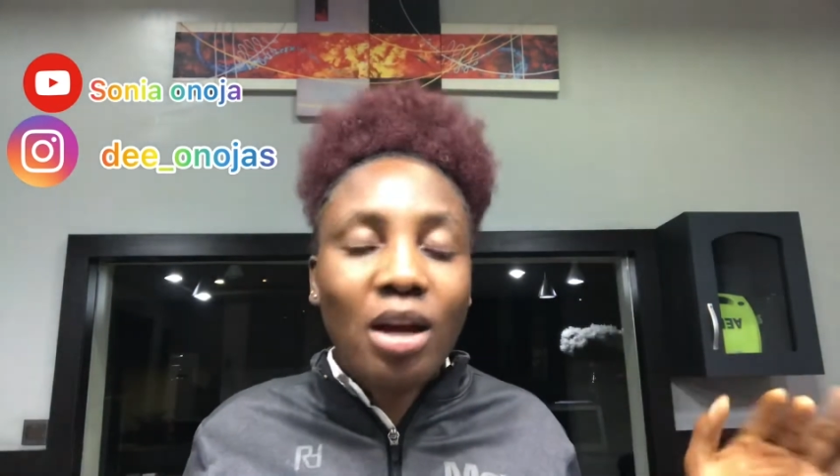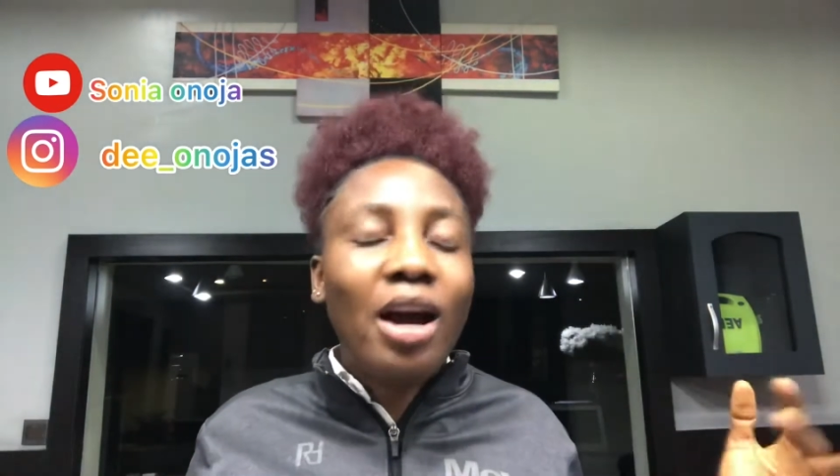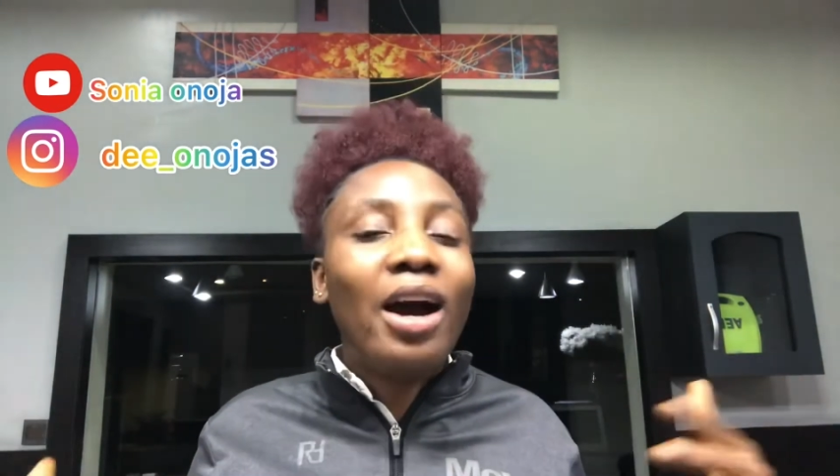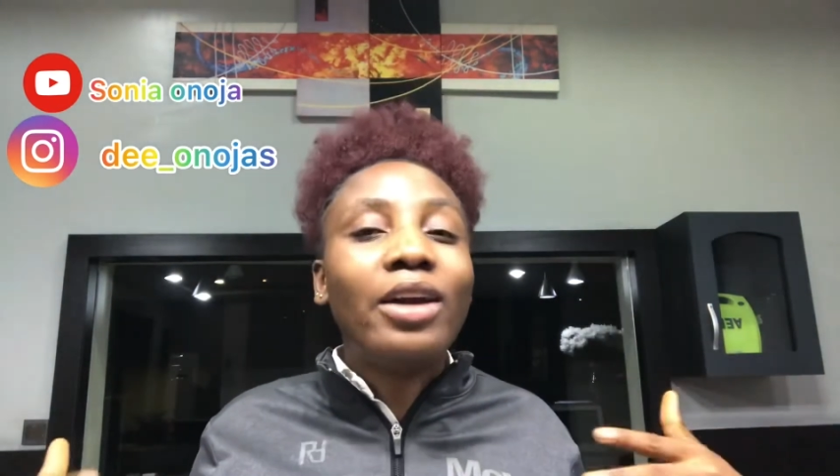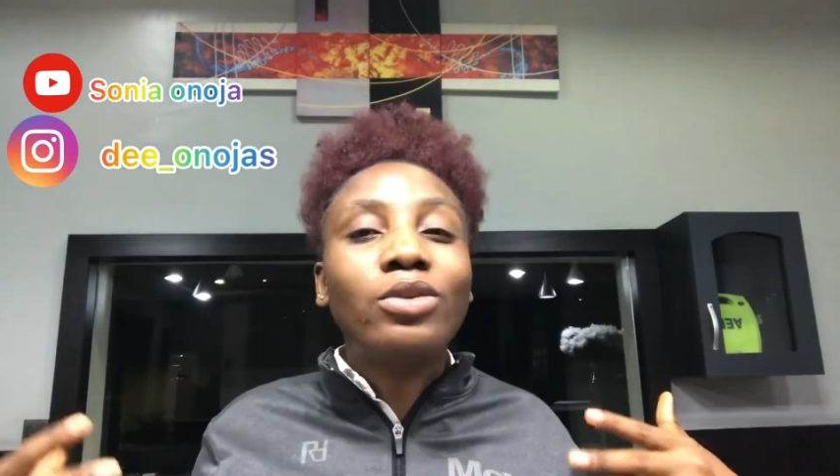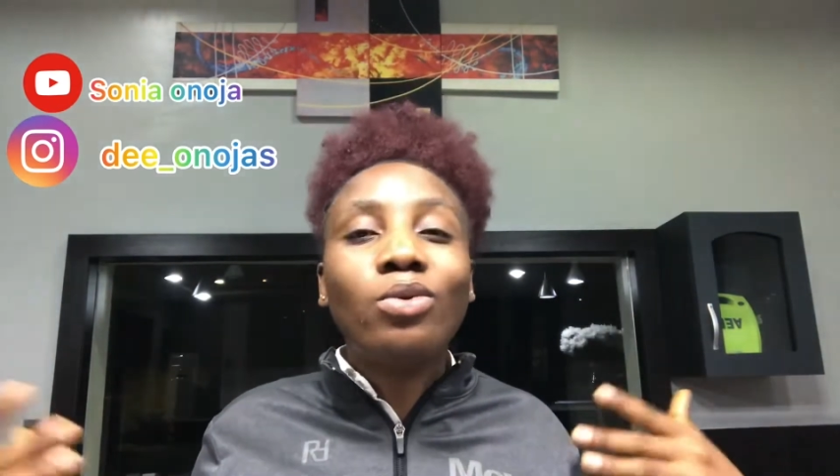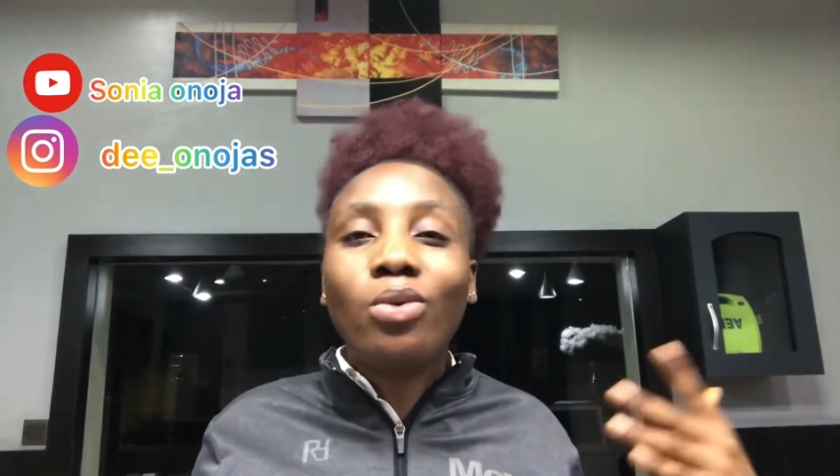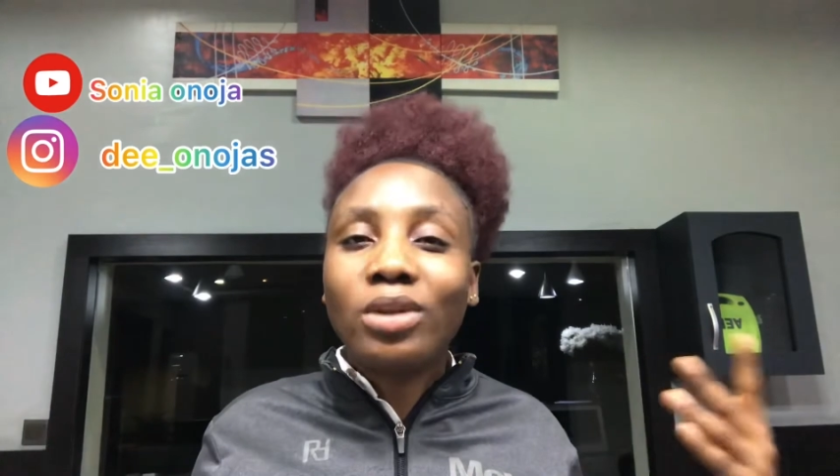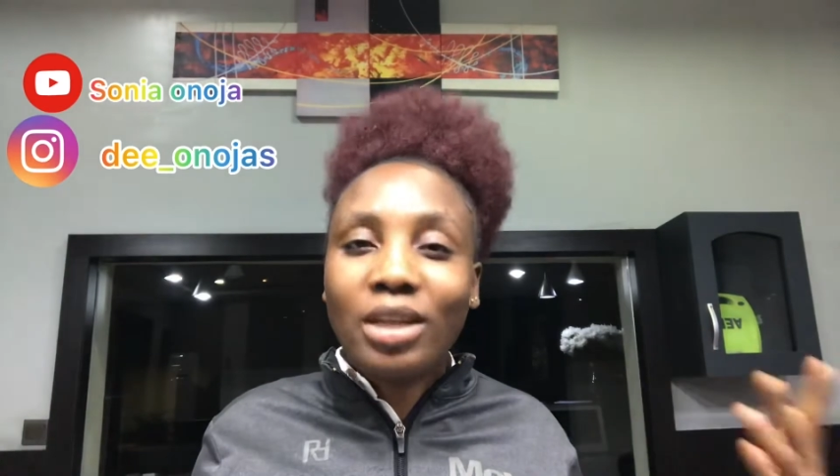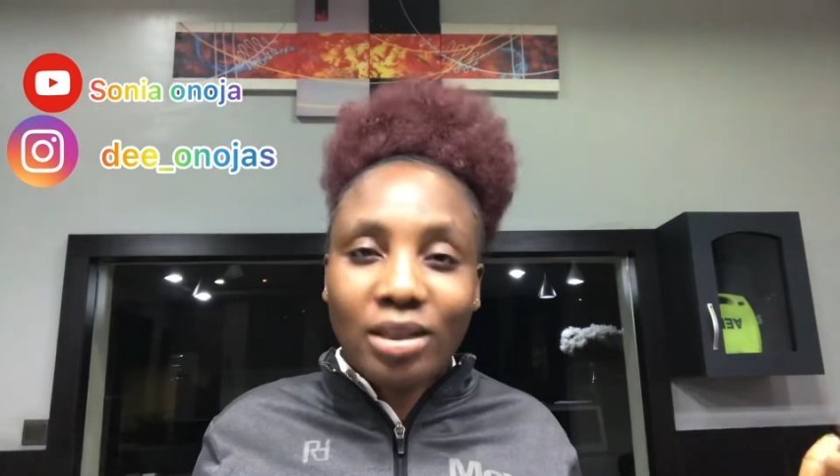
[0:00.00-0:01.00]
And you know what
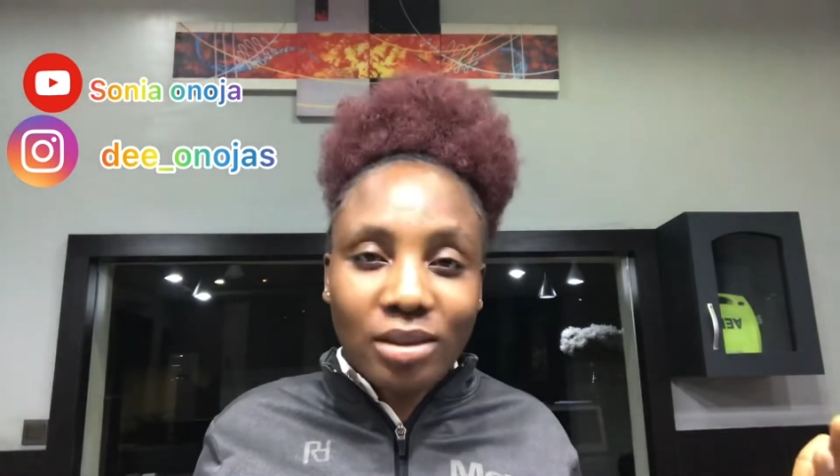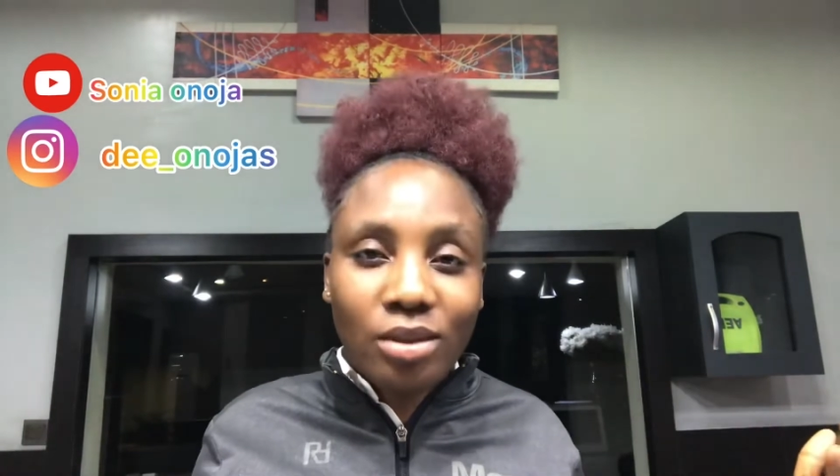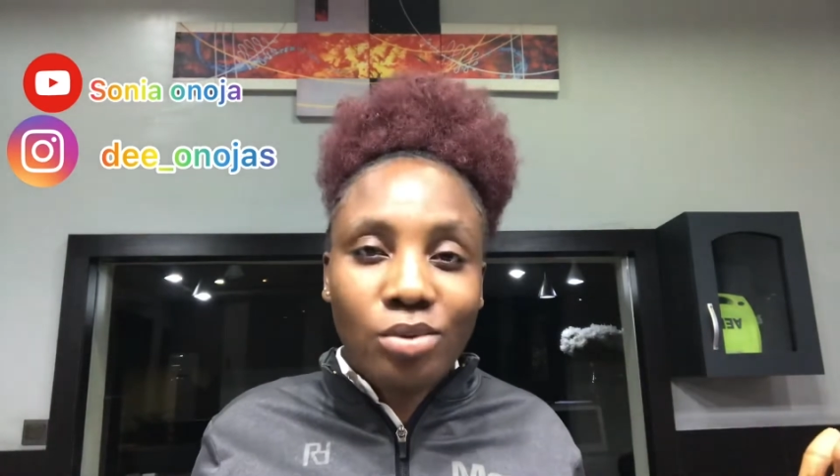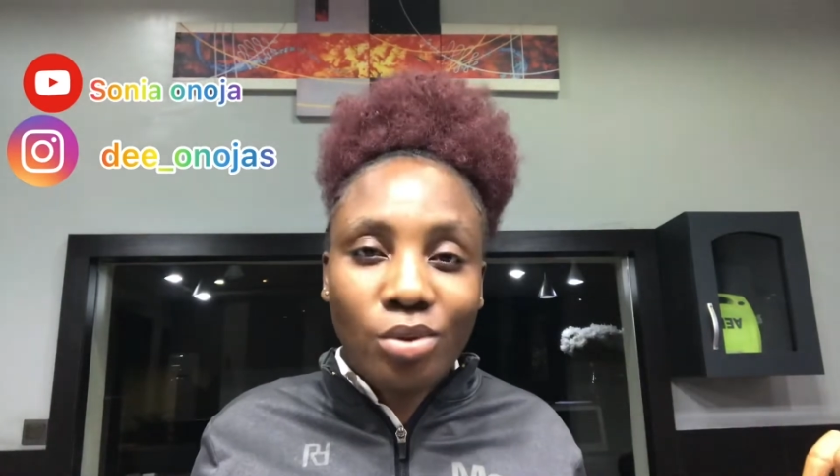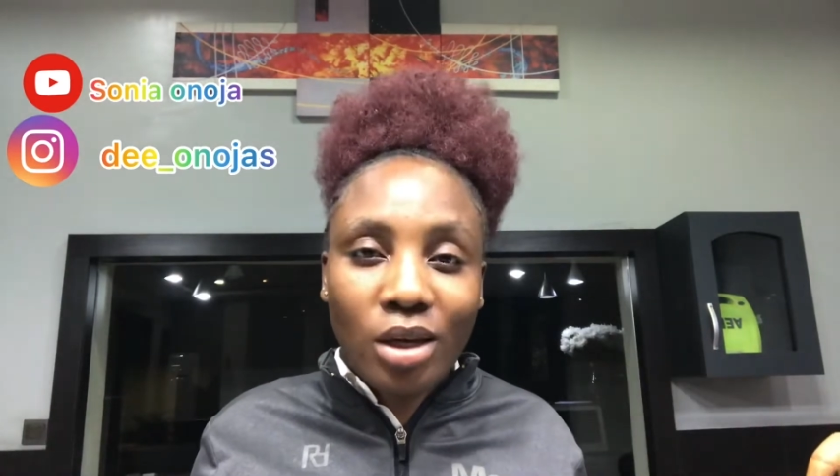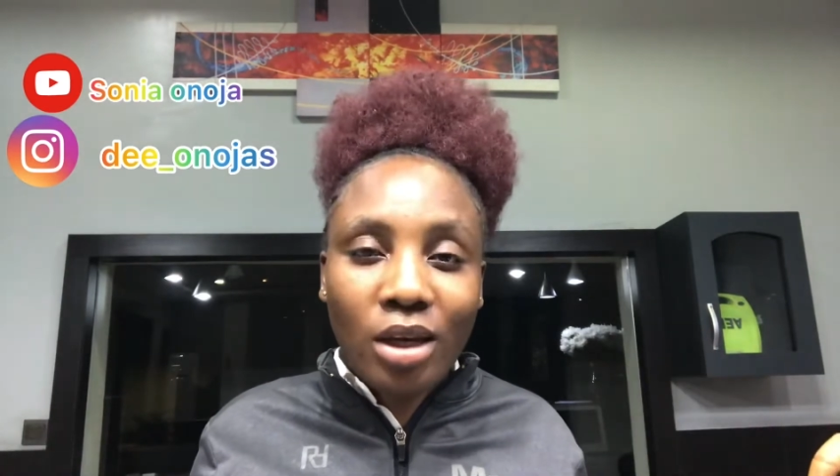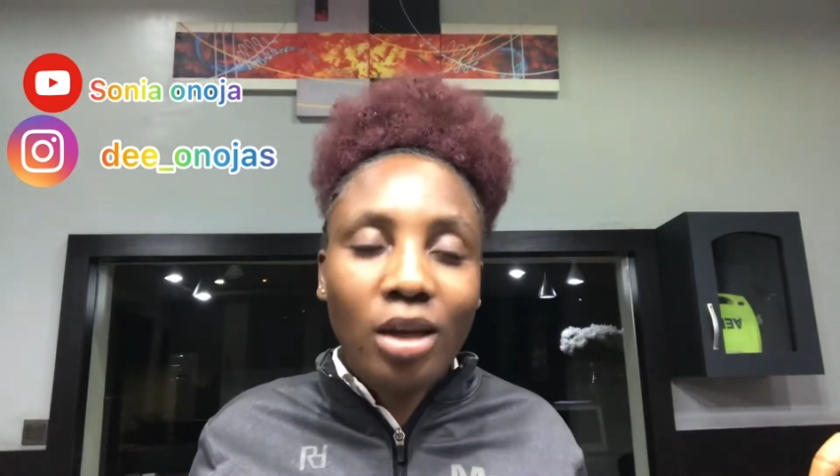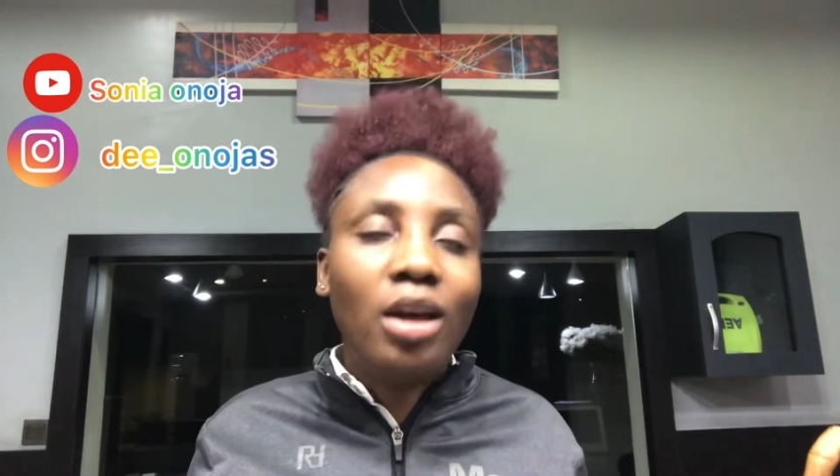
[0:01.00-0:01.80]
that is, okay?